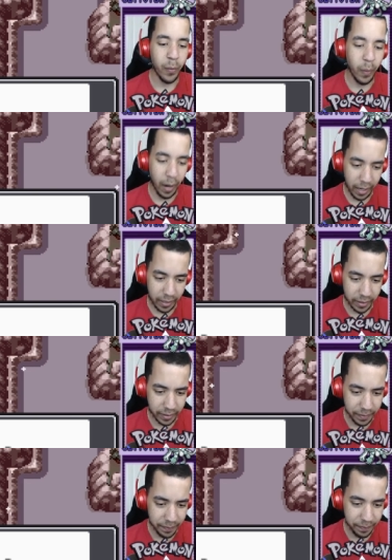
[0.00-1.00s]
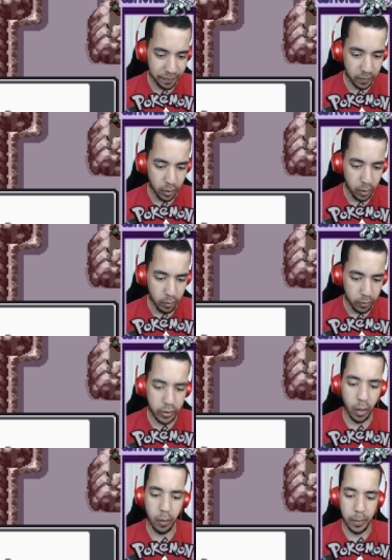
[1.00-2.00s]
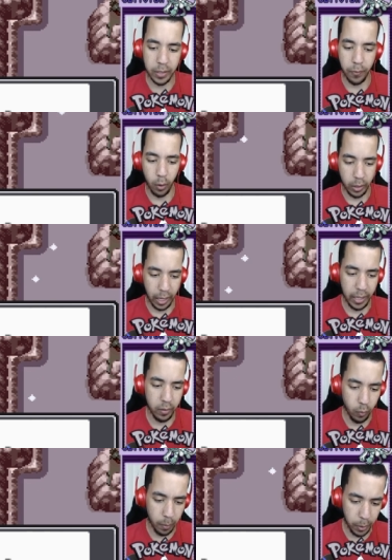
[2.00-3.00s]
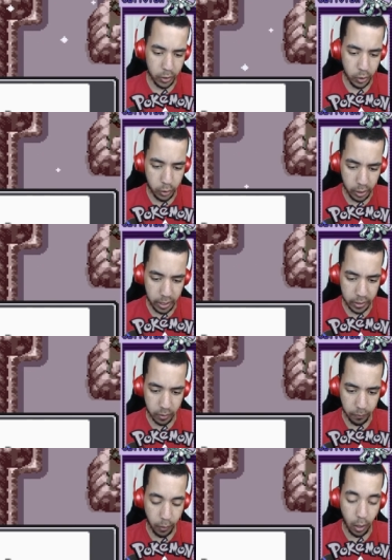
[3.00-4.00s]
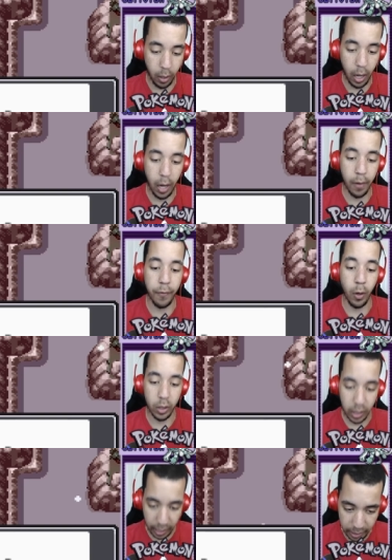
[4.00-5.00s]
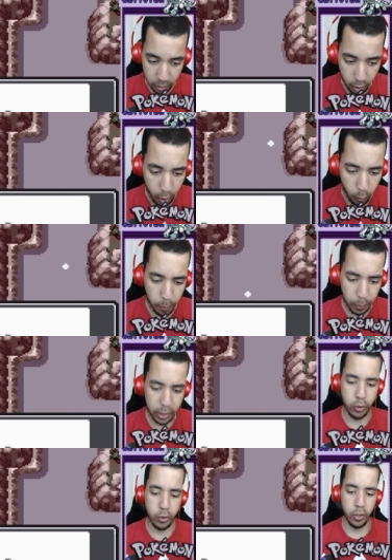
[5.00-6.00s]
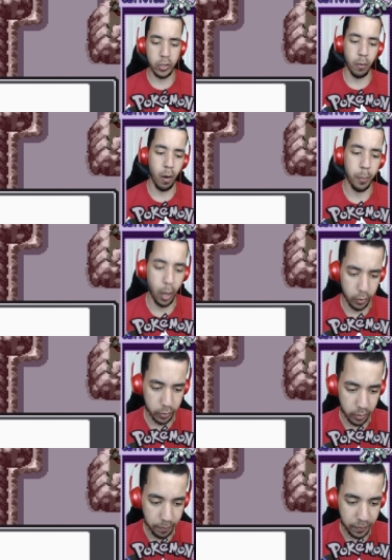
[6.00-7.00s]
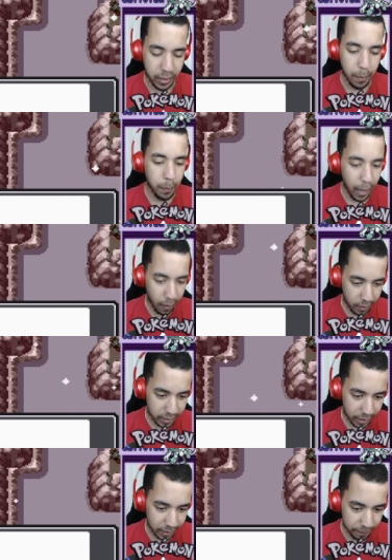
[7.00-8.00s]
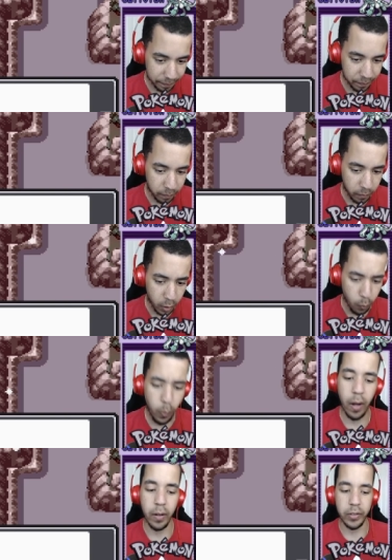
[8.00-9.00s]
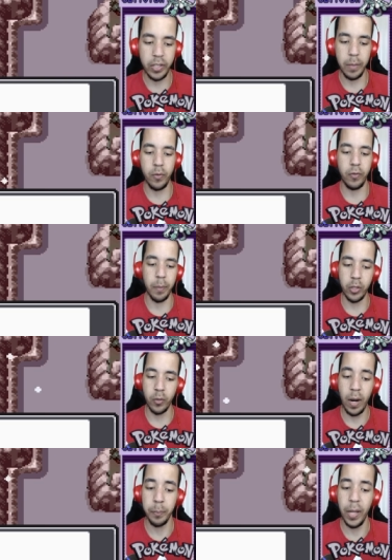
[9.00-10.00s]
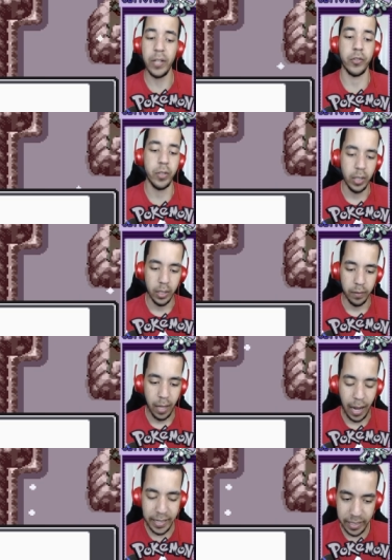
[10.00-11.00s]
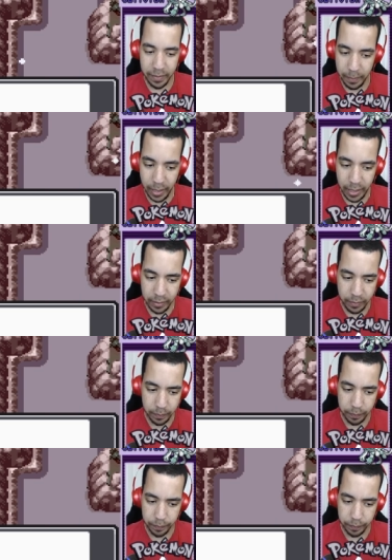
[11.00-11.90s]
Right. So, Miss Volcane, what brings you to these... Vo uh, Volcane, what brings you to these remote parts? Parenting. Well, it seems you've come to the right place. I didn't mean...